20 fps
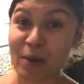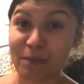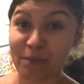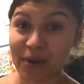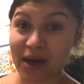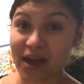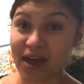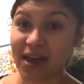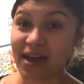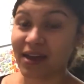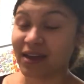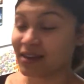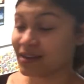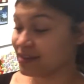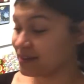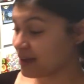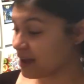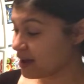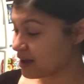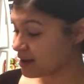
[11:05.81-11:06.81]
But
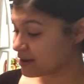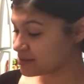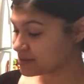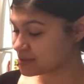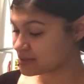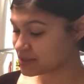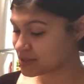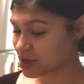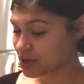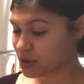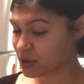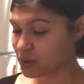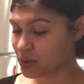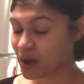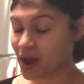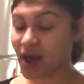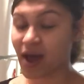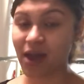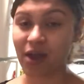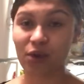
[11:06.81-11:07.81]
yeah,
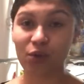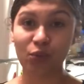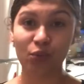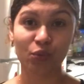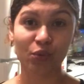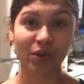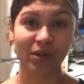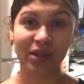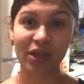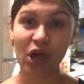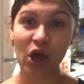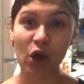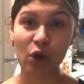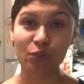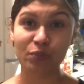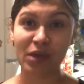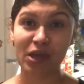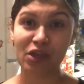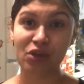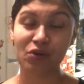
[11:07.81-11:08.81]
so I really
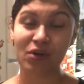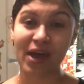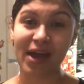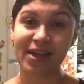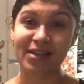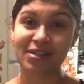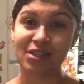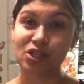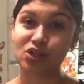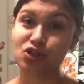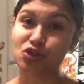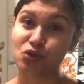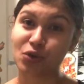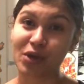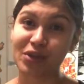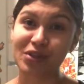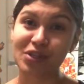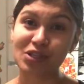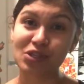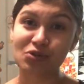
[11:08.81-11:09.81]
hope that you guys
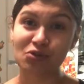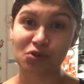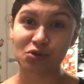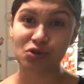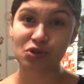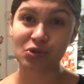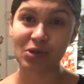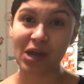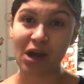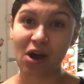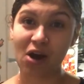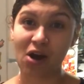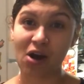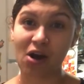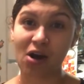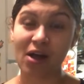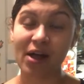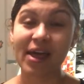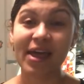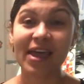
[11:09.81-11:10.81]
enjoyed this grocery
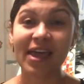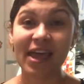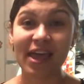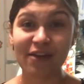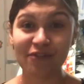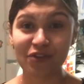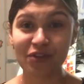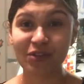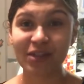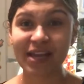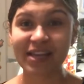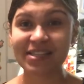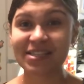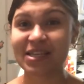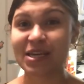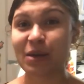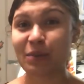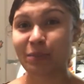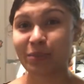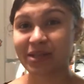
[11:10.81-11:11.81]
haul. If you liked
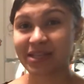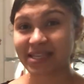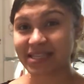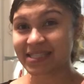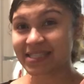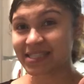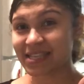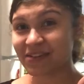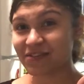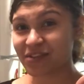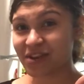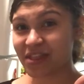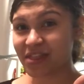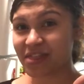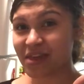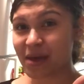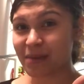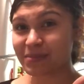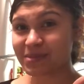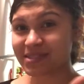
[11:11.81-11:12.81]
it, please give it a
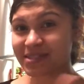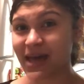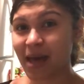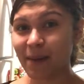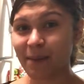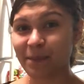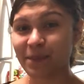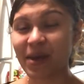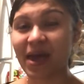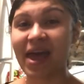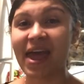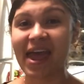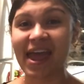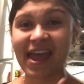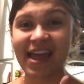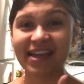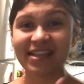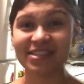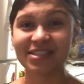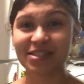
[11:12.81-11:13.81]
thumbs up
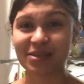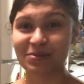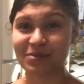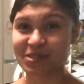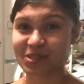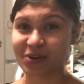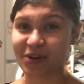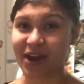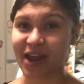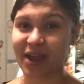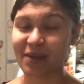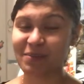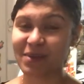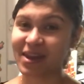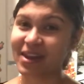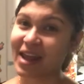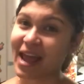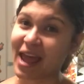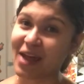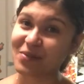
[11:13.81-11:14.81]
and subscribe,
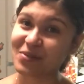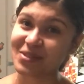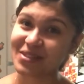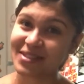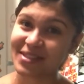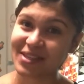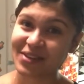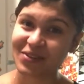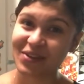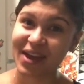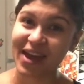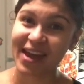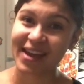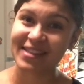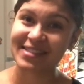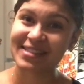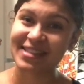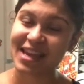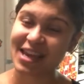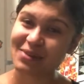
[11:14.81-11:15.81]
and I will see you
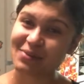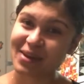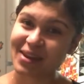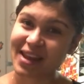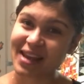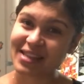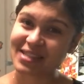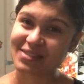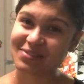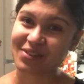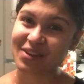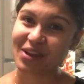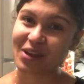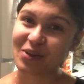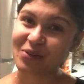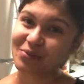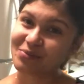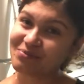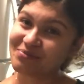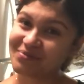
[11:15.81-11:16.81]
guys in my next
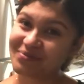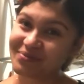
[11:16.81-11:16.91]
video.